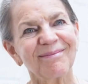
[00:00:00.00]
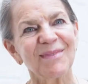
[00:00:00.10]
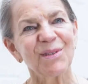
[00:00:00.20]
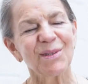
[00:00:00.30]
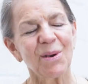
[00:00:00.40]

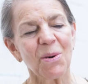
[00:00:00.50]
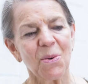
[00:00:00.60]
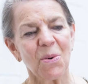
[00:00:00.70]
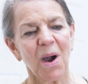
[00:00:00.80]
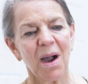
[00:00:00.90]

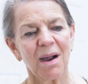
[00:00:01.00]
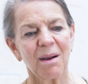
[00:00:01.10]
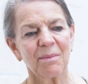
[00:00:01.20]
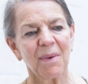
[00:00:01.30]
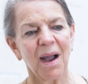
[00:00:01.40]
So
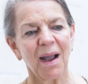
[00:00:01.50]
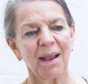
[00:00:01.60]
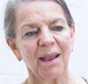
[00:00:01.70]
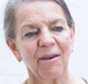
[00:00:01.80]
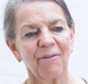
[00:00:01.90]
I
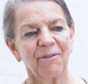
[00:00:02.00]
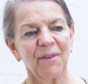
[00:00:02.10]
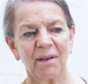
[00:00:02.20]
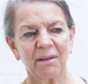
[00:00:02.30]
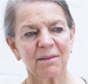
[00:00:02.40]
have
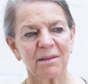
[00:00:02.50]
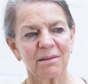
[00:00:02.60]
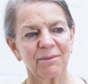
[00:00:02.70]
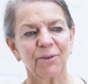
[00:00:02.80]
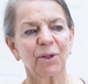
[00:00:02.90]
felt
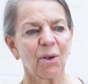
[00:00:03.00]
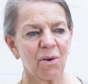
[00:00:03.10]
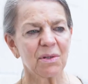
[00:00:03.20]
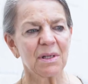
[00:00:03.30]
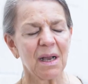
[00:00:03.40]
for a
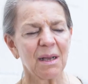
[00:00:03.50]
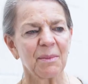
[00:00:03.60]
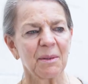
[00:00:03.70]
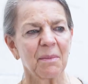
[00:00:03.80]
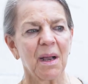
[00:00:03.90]
long time
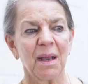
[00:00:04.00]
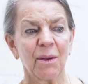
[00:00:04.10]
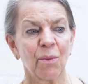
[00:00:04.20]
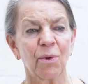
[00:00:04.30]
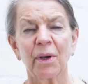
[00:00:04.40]
that my
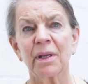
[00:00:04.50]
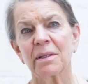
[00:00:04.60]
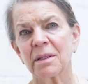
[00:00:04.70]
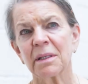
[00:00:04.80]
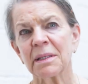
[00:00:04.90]
work
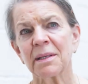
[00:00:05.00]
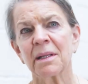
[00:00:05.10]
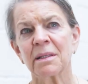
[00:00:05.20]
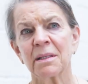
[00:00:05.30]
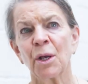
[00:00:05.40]
is, in a
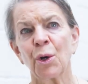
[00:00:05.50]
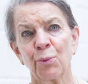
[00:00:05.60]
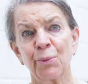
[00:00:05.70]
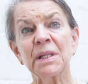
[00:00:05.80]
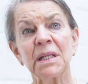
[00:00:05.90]
sense,
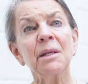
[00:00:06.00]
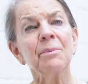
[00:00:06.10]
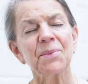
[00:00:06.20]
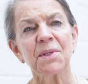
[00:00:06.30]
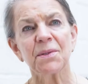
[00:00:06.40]

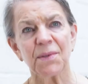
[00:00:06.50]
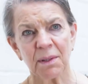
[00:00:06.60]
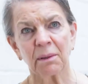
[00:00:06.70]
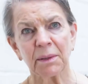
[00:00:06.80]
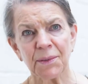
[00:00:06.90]
redeems his
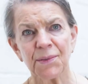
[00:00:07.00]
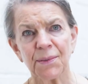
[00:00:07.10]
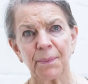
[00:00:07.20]
illness.